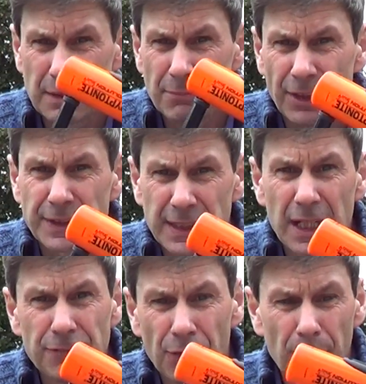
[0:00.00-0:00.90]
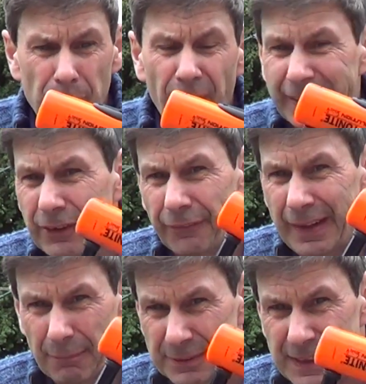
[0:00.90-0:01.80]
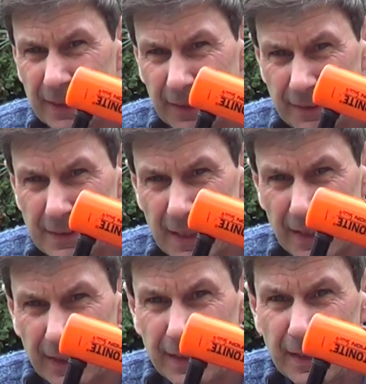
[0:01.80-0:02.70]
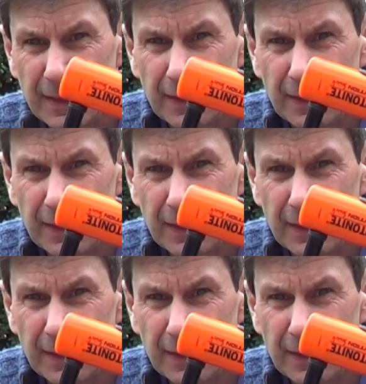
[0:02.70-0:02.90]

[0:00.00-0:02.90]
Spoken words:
it might save your bike on that particular day.